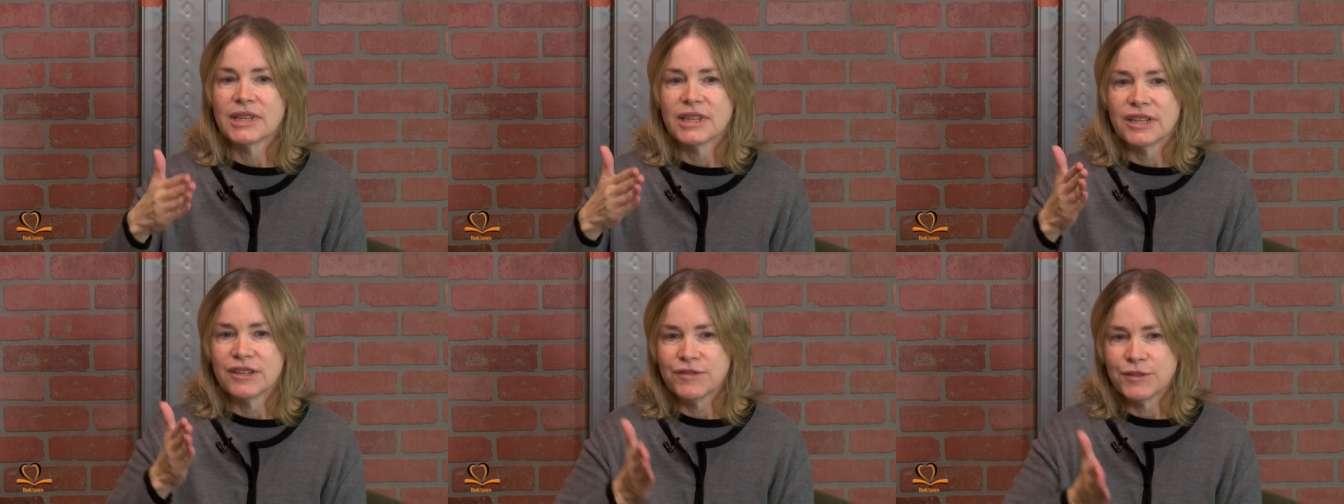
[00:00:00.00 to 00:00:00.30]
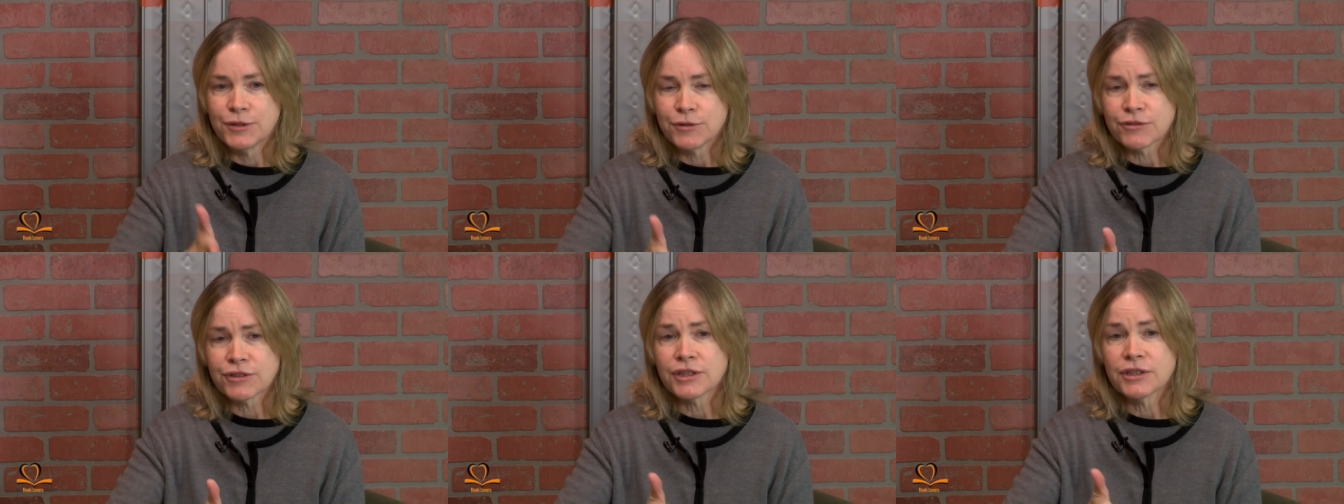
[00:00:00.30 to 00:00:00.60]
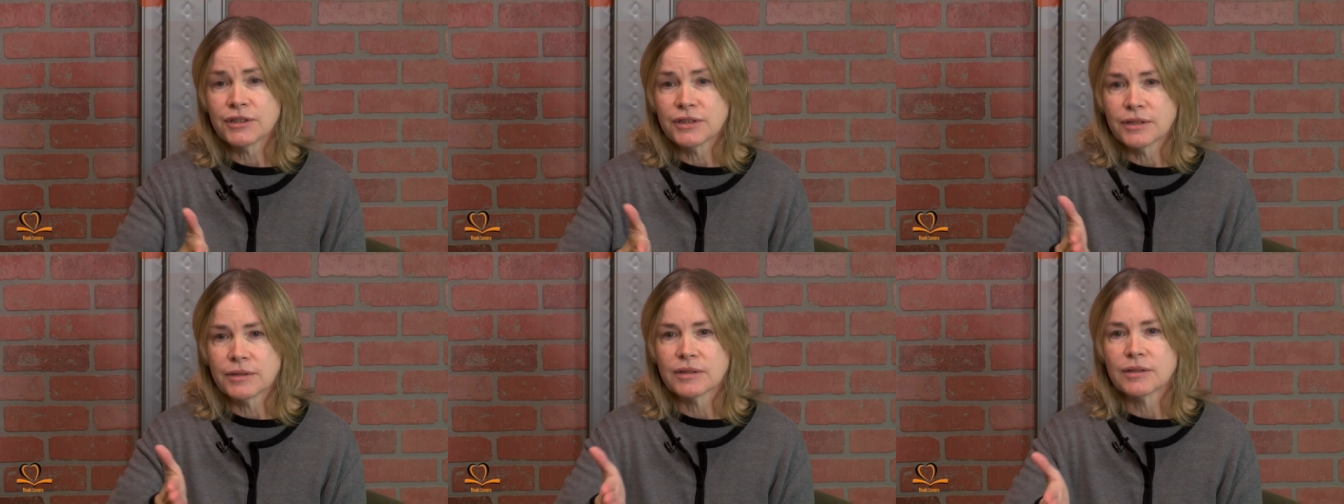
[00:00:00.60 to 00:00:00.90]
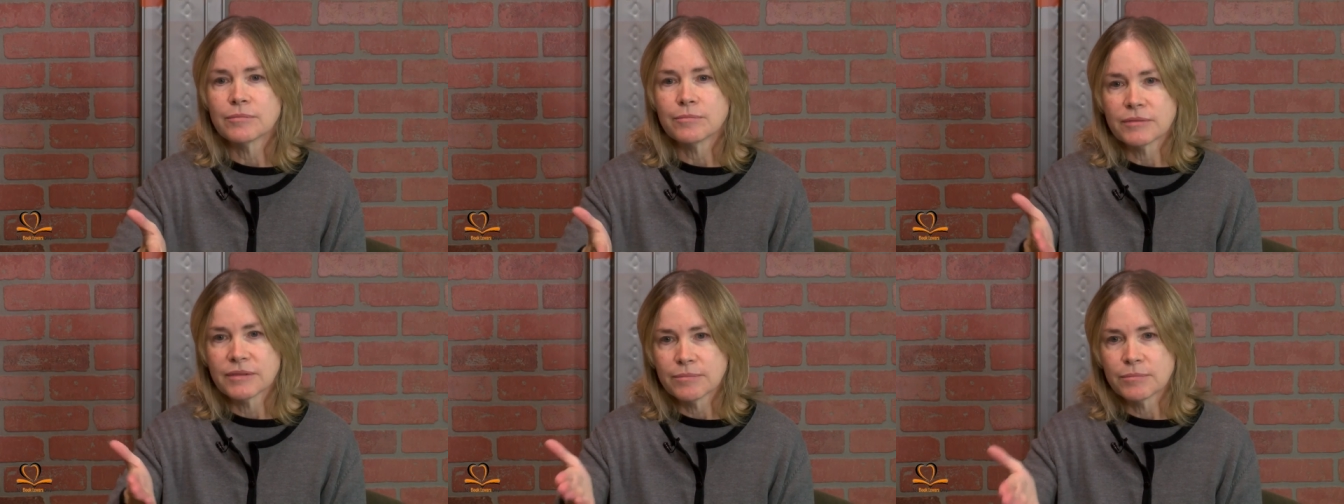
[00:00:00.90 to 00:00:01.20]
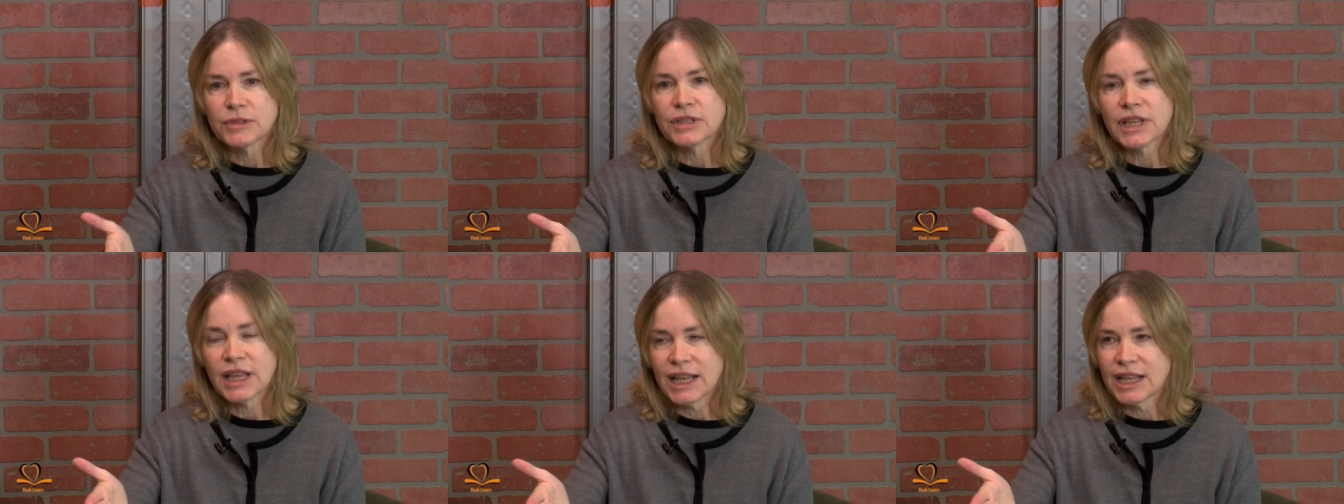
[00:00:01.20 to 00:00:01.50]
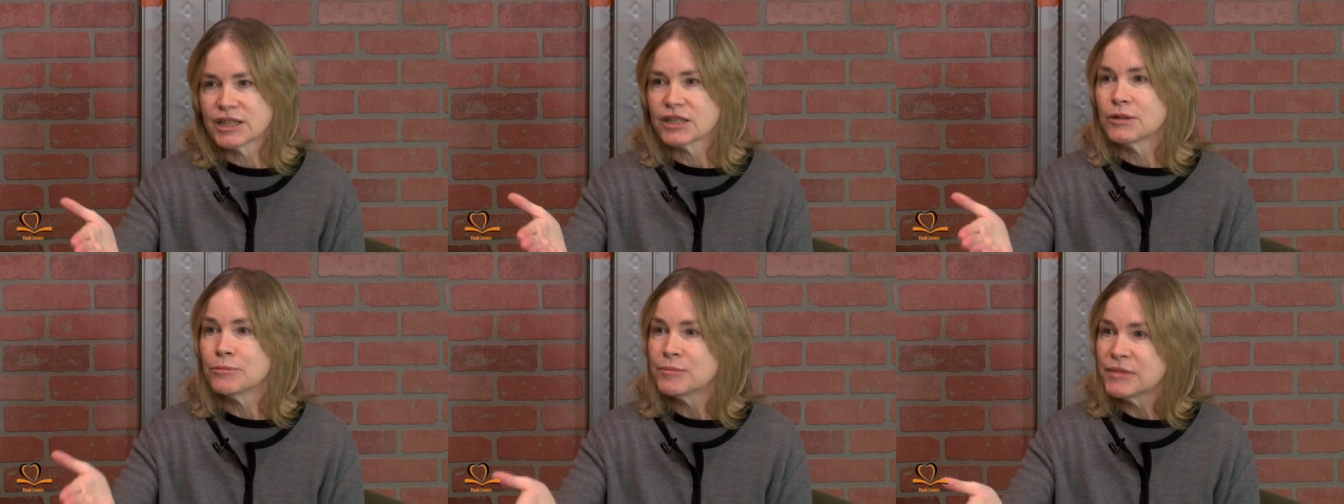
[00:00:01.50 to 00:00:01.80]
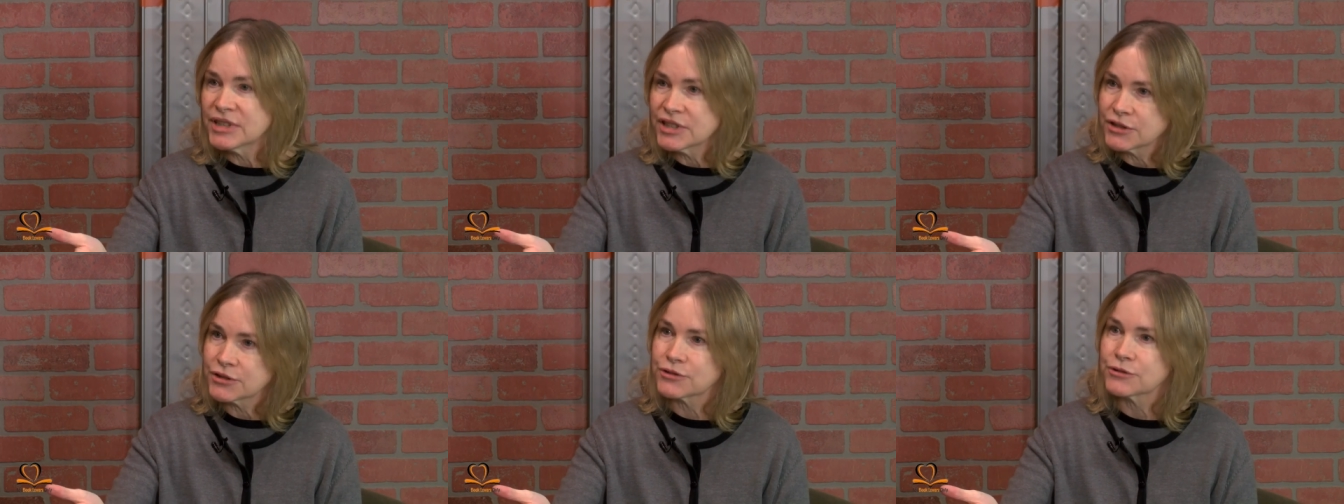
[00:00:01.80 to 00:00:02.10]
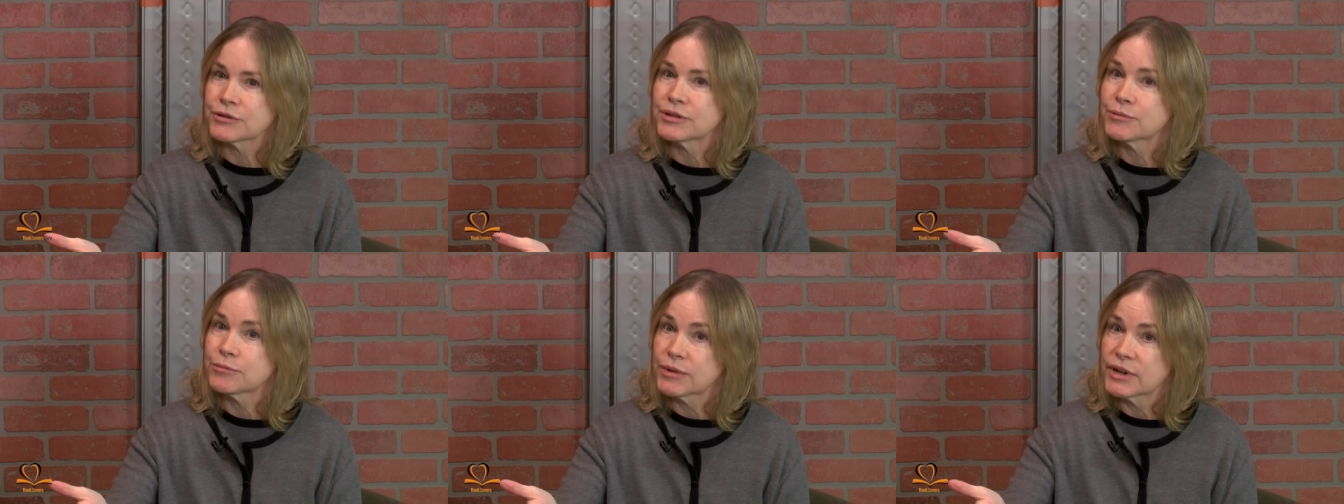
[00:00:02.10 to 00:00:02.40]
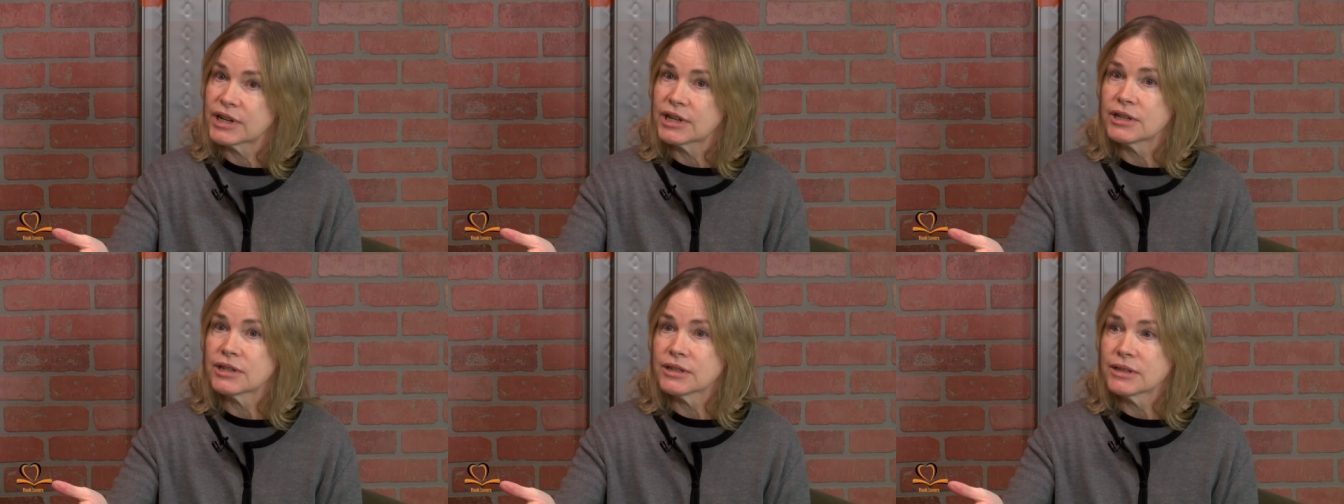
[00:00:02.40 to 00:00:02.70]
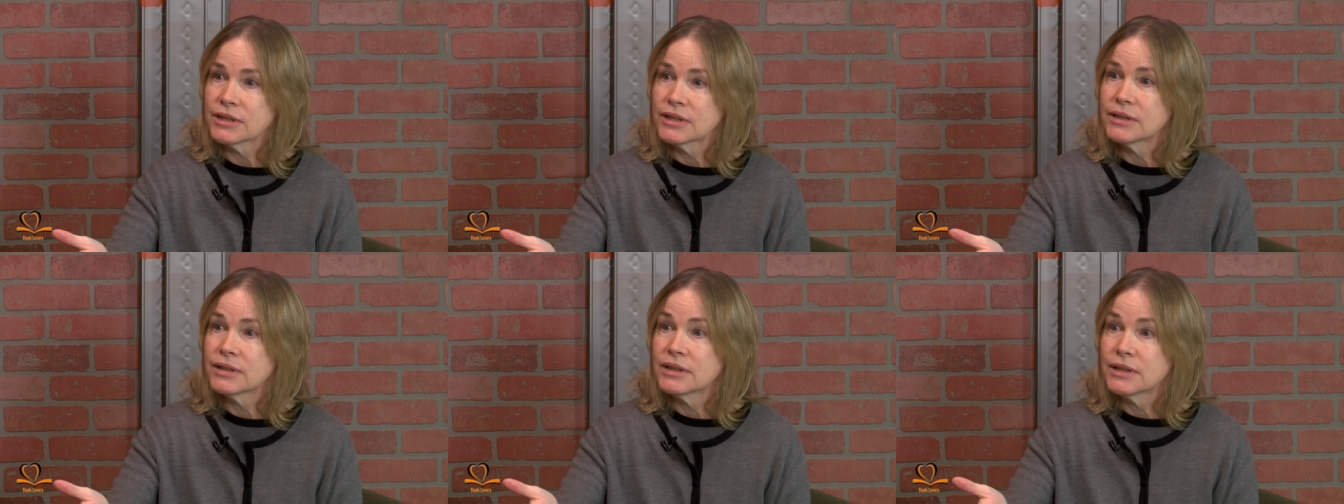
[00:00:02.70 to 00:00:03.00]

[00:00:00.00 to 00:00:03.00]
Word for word: if you can plot a mystery well,